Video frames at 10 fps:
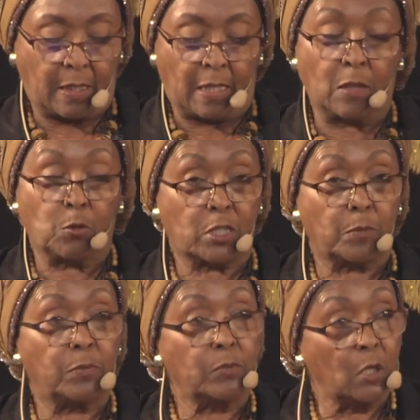and was
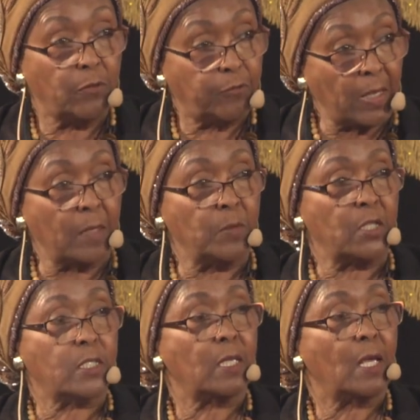the
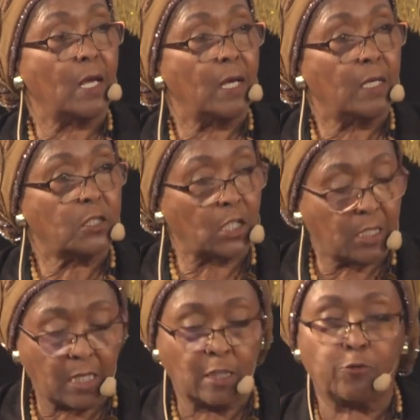famous,
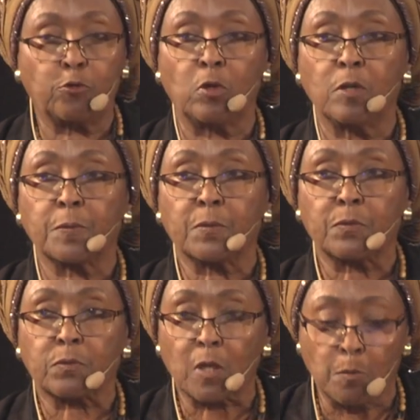successful
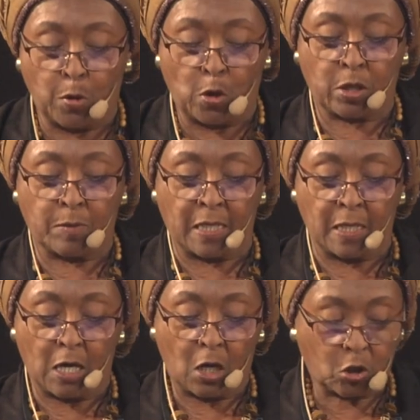Borama
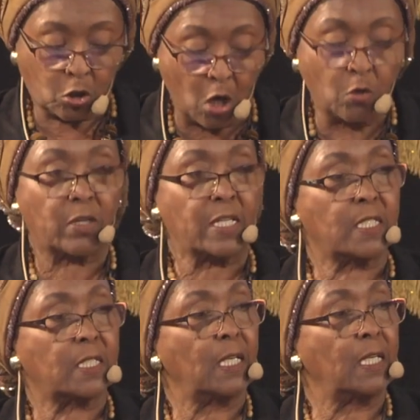
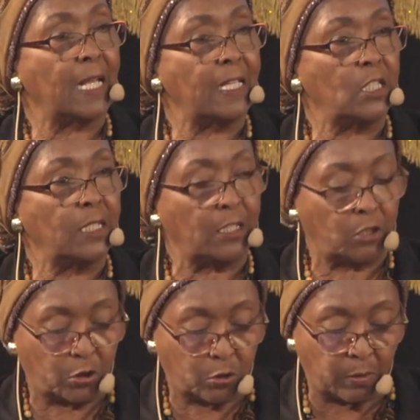Congress in
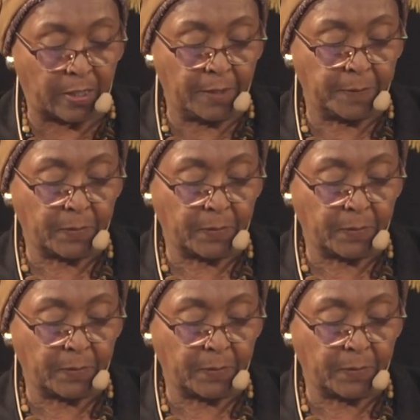1993